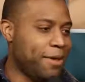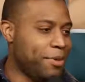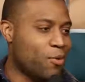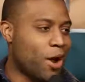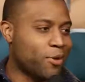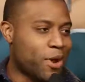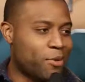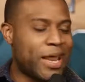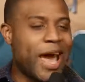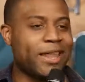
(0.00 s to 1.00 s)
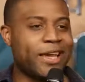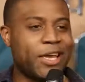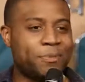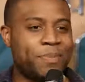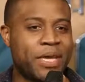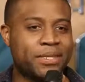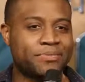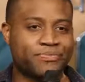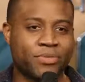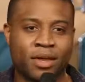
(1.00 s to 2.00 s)
can't be walking around with alligator
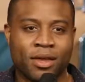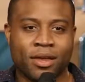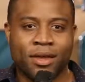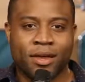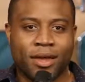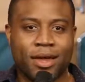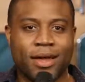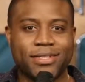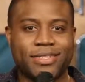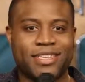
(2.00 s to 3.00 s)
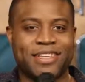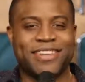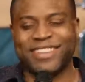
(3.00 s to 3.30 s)
bait. That's